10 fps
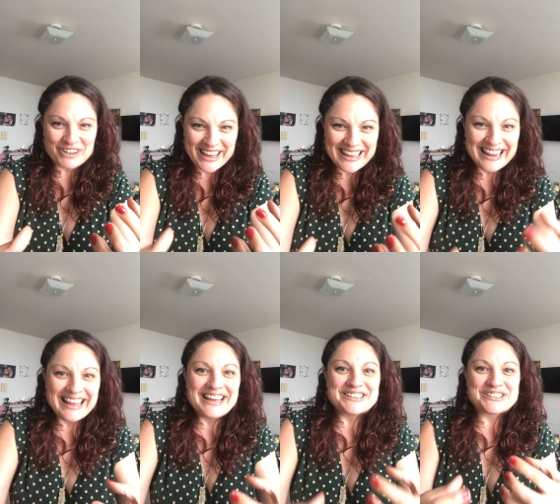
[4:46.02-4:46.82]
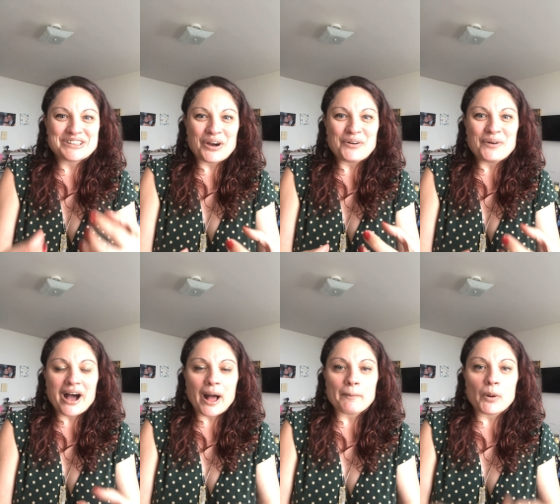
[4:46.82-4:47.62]
right? So
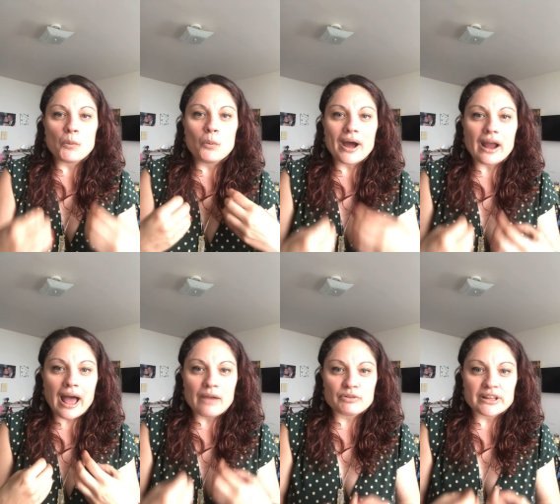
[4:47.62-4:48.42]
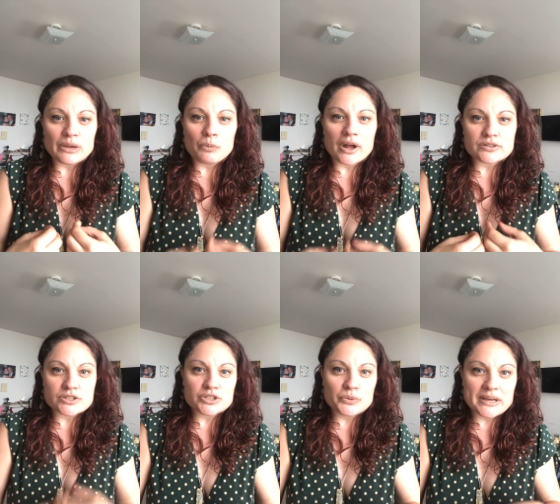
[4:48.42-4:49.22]
um, what I really want to
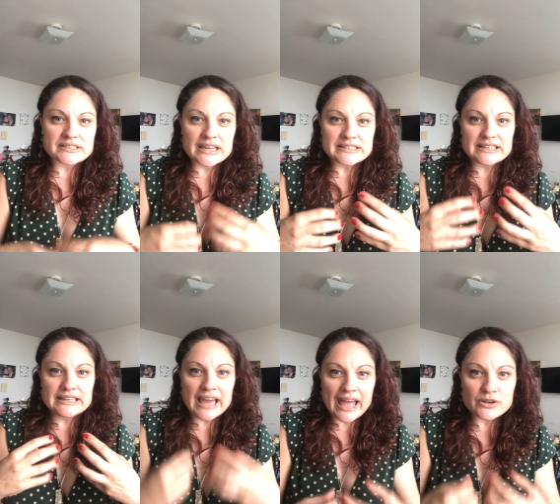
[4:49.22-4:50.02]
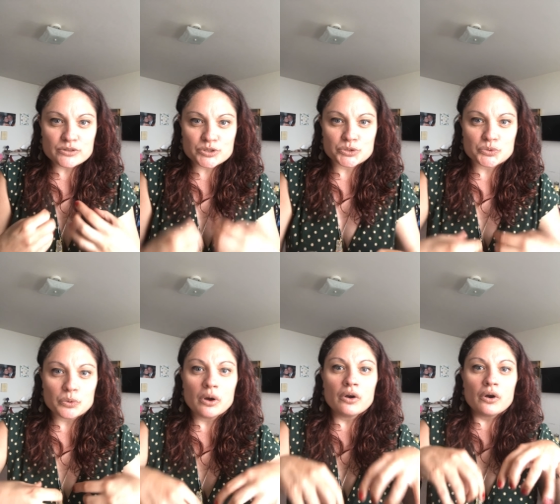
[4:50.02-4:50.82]
do is is get
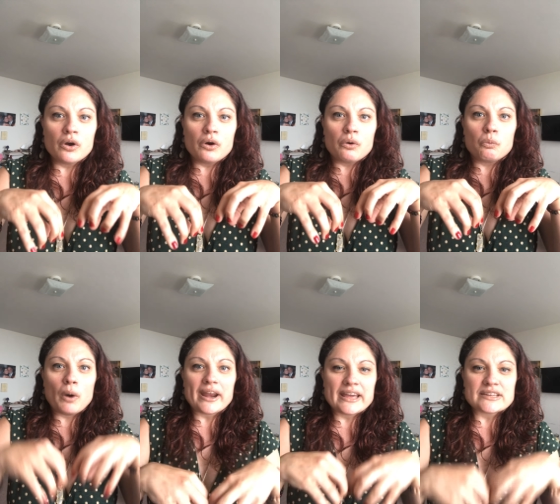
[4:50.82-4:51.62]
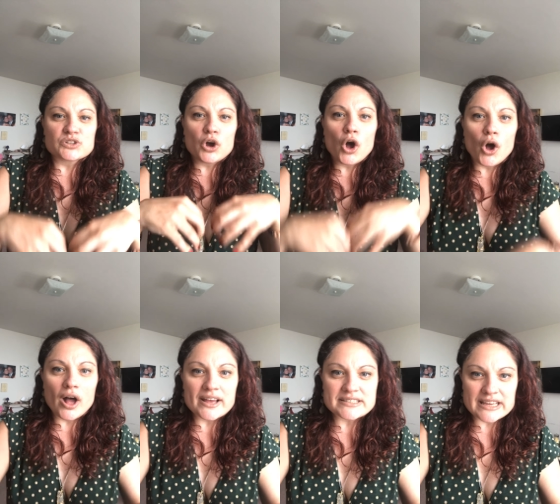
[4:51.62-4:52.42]
to what is
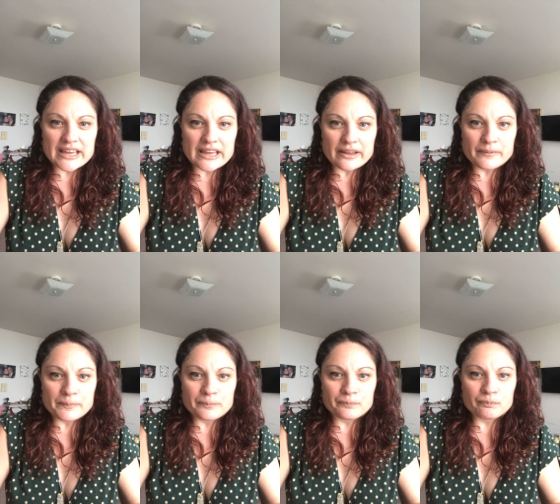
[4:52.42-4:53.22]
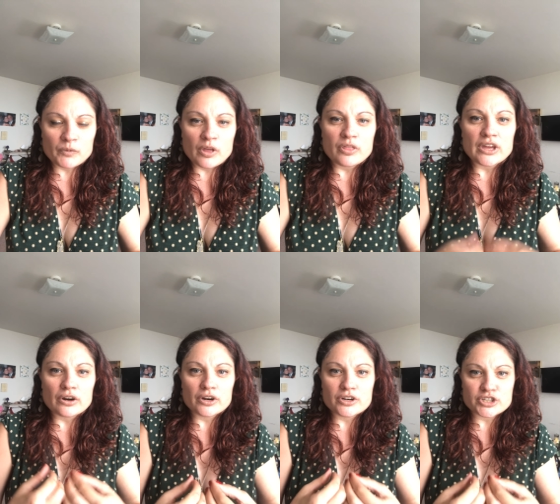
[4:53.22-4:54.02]
causing the
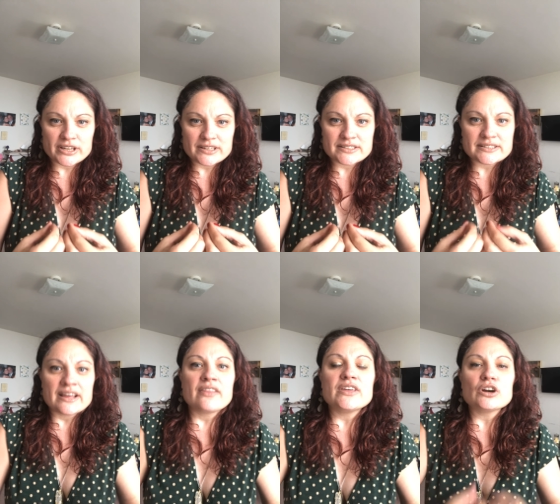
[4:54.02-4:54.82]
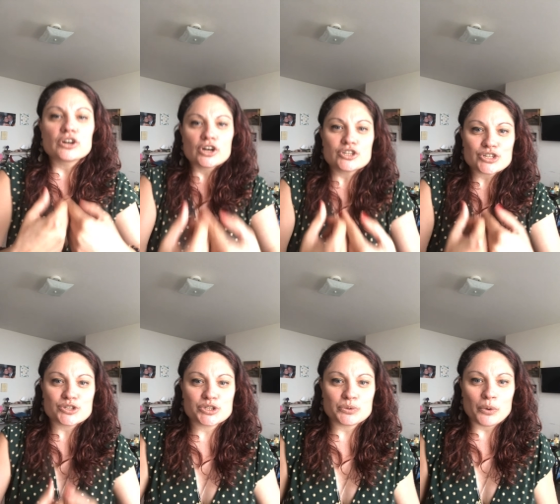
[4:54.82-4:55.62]
urges, the
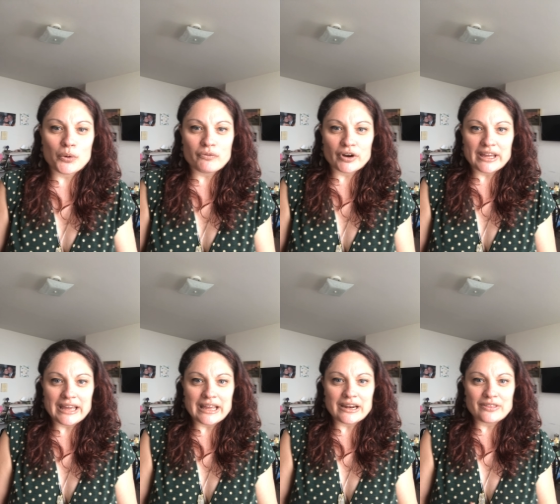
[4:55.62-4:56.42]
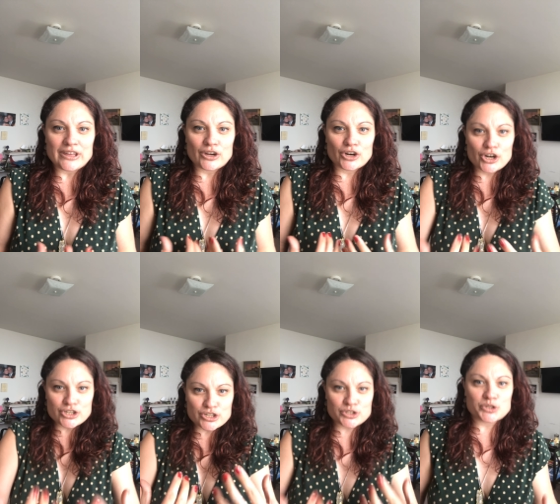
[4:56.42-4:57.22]
urges to overeat, the
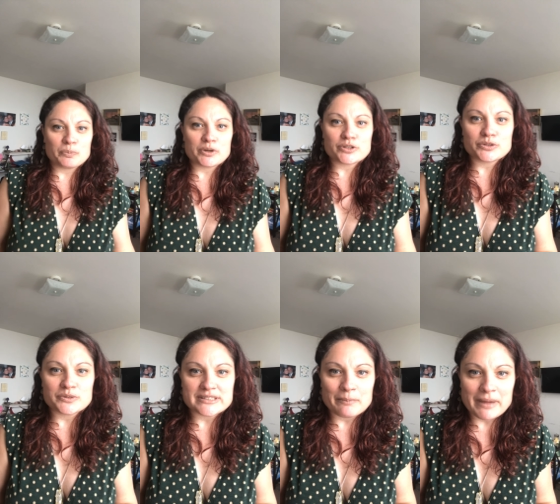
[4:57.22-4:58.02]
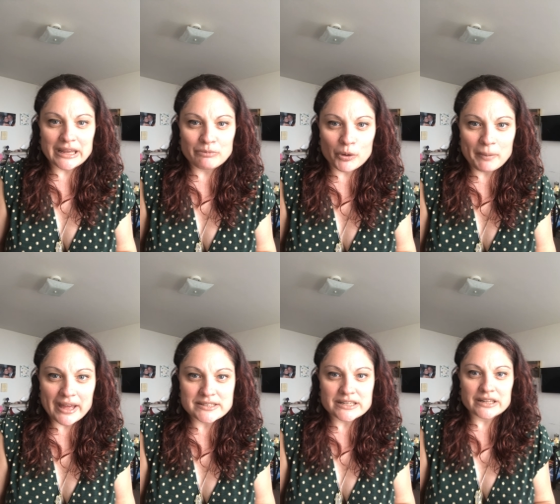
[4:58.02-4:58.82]
urges to pursue somebody
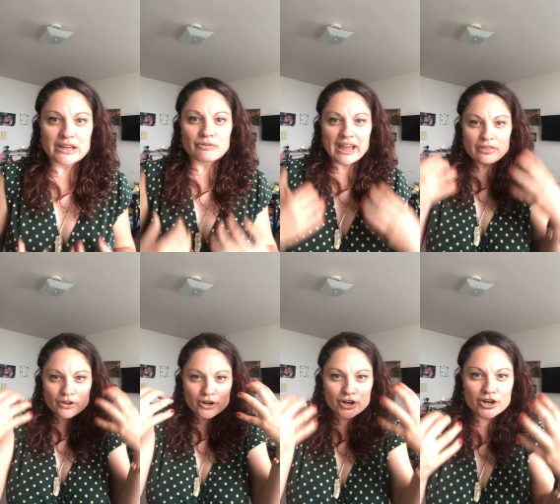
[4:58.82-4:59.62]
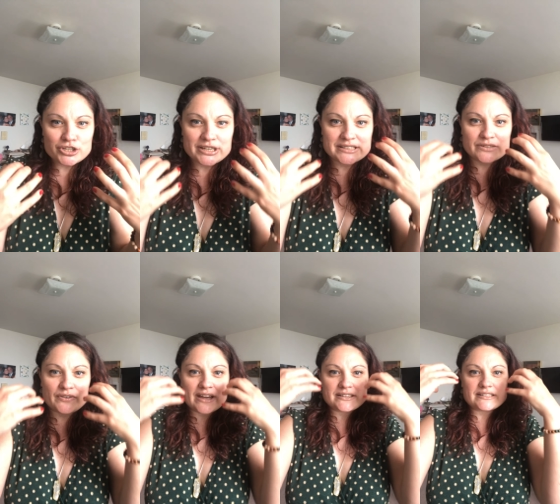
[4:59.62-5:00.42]
romantically, right? The urges to
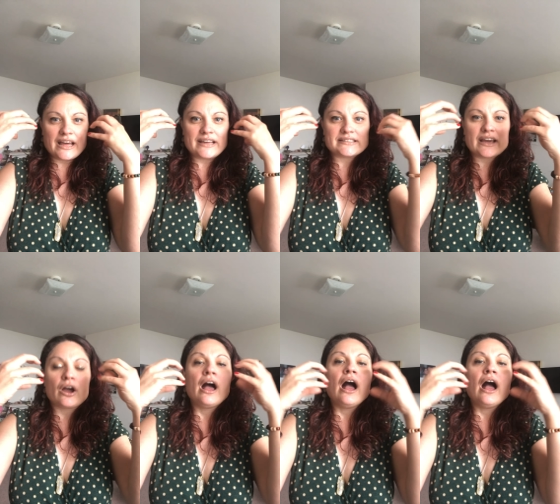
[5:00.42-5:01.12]
fantasize. Like